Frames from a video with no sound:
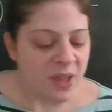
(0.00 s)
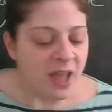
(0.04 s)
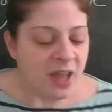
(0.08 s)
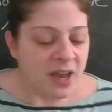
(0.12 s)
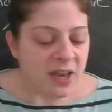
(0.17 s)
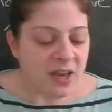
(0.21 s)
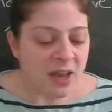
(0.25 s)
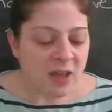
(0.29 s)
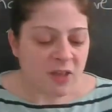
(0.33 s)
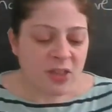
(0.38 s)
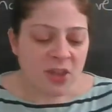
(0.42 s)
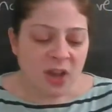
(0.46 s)

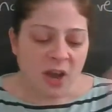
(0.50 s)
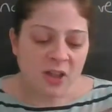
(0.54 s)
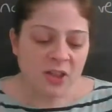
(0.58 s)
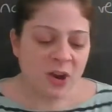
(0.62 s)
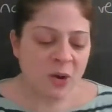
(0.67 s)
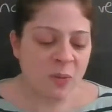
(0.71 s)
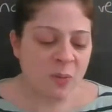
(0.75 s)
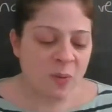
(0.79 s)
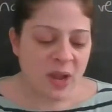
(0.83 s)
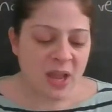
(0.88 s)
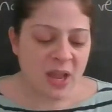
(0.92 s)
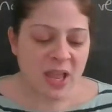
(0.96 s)
Now, the other
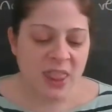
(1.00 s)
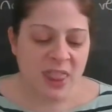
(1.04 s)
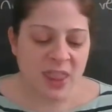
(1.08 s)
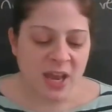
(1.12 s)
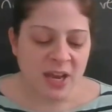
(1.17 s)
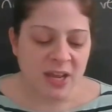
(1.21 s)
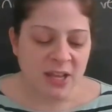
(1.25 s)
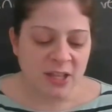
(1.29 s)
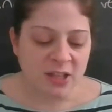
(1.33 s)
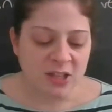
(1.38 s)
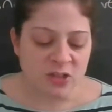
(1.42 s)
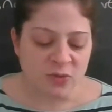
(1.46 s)
way that
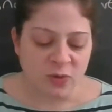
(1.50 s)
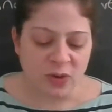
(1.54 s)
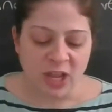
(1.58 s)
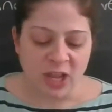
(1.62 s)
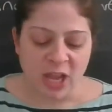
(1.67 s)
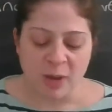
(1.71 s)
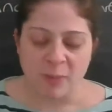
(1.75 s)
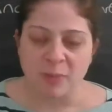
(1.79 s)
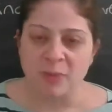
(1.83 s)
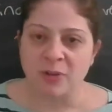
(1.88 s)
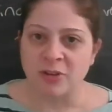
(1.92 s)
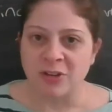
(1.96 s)
English
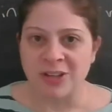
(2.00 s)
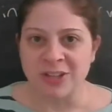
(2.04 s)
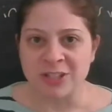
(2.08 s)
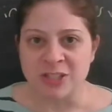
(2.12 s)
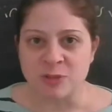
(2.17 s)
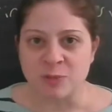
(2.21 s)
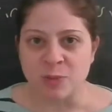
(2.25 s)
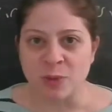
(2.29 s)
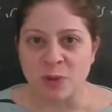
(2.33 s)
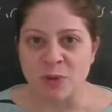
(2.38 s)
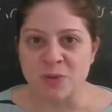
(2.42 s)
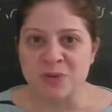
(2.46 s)
vocabulary
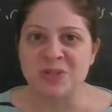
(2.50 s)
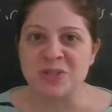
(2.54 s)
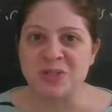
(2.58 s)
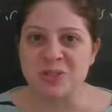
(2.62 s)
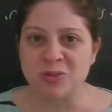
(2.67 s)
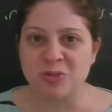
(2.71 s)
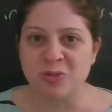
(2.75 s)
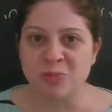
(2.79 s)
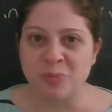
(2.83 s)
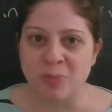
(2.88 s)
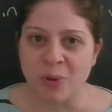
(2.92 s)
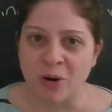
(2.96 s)
explodes is
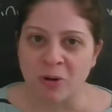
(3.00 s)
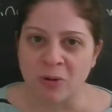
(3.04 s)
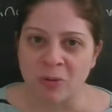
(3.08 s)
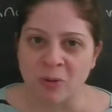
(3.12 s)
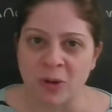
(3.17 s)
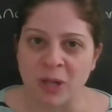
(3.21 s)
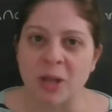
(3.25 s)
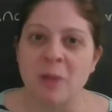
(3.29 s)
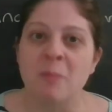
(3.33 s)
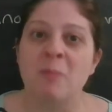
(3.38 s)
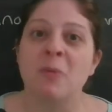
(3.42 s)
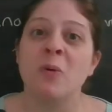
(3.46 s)
through
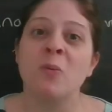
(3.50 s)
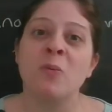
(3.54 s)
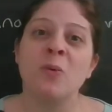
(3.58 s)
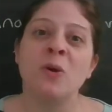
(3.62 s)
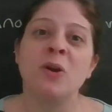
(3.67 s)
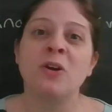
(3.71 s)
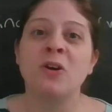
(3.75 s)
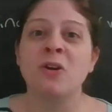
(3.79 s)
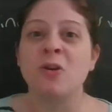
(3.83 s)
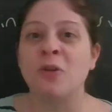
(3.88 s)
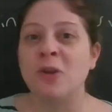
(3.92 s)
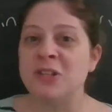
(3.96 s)
borrowing, but we
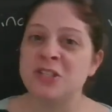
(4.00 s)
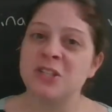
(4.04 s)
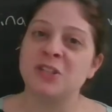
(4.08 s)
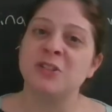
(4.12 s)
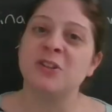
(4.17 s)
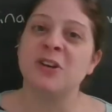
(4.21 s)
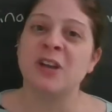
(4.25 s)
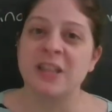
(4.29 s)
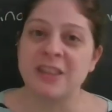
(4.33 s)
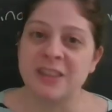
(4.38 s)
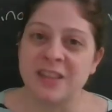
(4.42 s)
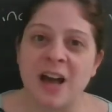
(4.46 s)
are going to
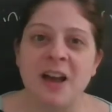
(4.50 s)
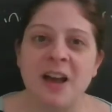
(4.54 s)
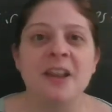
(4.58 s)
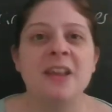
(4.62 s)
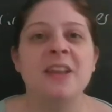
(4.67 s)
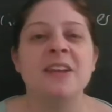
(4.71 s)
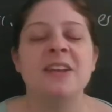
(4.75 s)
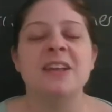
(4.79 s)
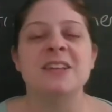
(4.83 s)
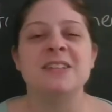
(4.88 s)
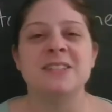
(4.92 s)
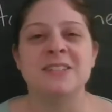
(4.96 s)
look at that
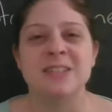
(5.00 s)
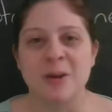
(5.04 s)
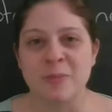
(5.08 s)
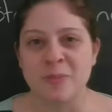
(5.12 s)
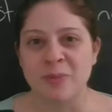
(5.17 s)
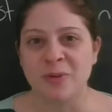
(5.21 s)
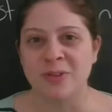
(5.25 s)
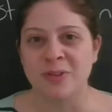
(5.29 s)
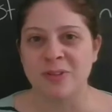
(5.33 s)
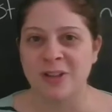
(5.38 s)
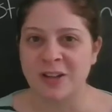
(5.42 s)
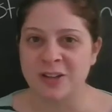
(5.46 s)
in a
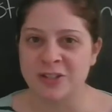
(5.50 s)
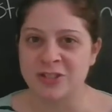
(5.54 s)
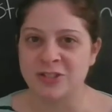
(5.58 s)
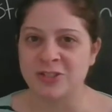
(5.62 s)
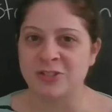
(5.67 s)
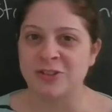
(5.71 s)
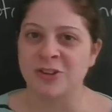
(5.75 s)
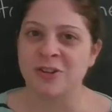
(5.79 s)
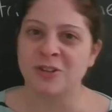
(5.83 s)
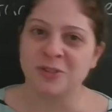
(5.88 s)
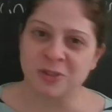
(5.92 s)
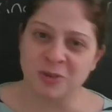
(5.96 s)
separate lecture
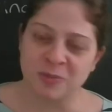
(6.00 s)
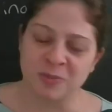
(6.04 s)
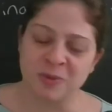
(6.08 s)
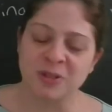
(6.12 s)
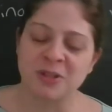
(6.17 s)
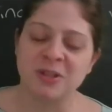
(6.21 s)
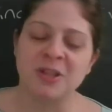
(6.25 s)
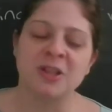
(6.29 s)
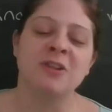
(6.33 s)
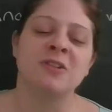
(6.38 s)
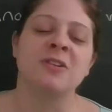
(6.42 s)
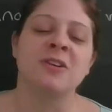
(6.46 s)
a little bit
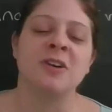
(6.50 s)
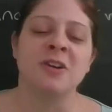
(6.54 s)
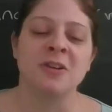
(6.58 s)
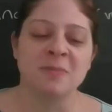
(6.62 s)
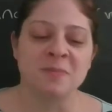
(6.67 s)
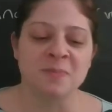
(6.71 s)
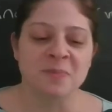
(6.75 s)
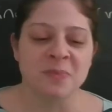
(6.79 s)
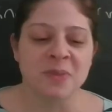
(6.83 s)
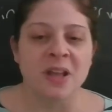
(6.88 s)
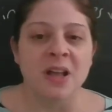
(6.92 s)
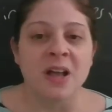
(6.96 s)
later on.
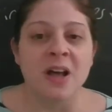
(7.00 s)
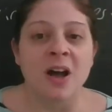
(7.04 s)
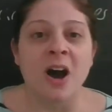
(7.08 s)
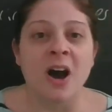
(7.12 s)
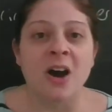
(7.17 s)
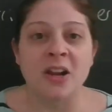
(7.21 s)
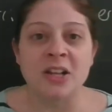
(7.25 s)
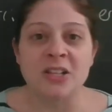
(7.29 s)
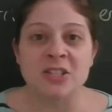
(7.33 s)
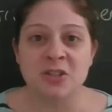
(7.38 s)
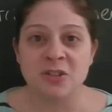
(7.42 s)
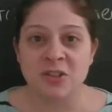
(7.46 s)
All
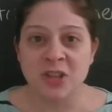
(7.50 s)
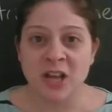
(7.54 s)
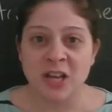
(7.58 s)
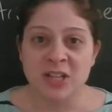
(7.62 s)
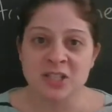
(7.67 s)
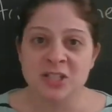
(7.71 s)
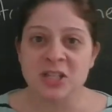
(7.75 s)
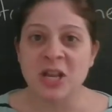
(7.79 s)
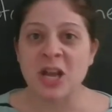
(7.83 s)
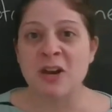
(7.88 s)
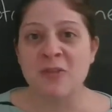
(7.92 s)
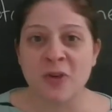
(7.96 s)
right, so that's
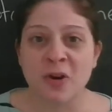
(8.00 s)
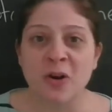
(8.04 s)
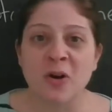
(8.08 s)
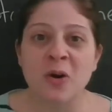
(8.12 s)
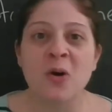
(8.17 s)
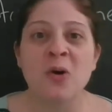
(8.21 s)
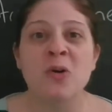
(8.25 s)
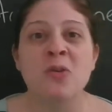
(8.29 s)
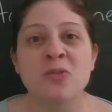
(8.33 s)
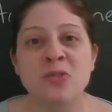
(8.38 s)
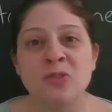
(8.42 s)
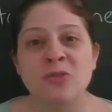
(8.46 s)
kind of our
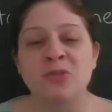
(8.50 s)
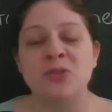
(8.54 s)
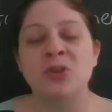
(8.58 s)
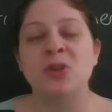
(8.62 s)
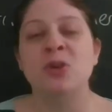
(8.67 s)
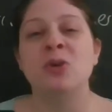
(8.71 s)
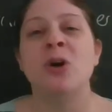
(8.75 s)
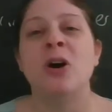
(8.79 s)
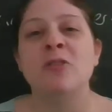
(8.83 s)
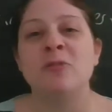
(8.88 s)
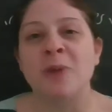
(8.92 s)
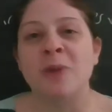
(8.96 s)
overview
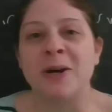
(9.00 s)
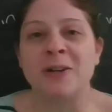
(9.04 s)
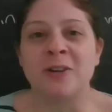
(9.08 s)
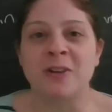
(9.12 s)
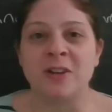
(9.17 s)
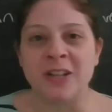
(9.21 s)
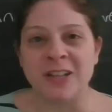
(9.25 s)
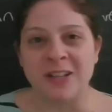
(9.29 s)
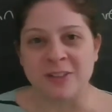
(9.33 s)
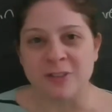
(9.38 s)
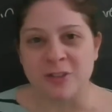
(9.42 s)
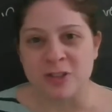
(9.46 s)
of modern
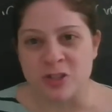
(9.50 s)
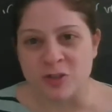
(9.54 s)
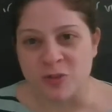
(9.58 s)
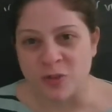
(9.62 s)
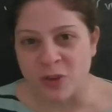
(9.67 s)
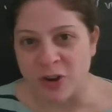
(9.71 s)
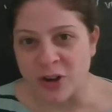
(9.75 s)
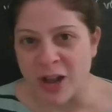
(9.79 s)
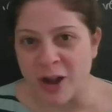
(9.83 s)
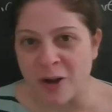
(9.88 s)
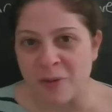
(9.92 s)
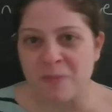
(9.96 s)
English for
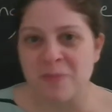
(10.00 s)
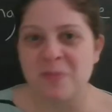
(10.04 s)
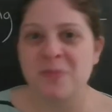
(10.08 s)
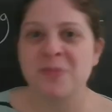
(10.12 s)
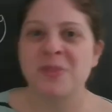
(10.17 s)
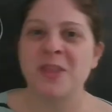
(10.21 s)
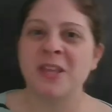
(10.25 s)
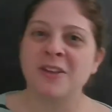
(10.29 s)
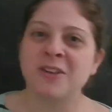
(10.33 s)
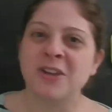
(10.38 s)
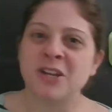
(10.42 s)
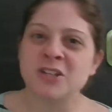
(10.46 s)
now.
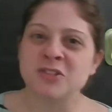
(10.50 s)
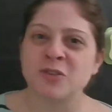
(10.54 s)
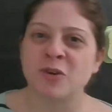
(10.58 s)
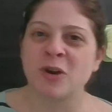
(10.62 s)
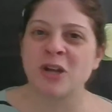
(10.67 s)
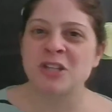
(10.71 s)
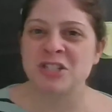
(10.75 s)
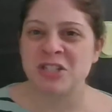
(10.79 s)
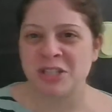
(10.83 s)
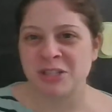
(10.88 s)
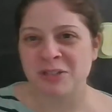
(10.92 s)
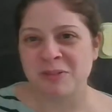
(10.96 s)
Thank you guys for
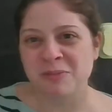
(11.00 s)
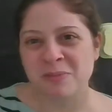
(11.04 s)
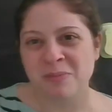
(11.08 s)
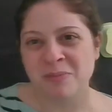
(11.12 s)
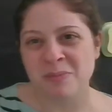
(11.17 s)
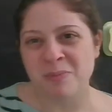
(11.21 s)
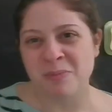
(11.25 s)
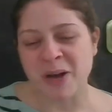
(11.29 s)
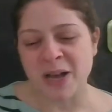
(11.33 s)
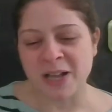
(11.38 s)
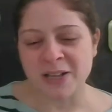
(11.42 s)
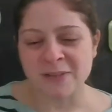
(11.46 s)
watching.
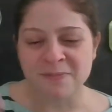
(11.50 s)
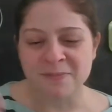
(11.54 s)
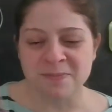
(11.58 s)
Bye.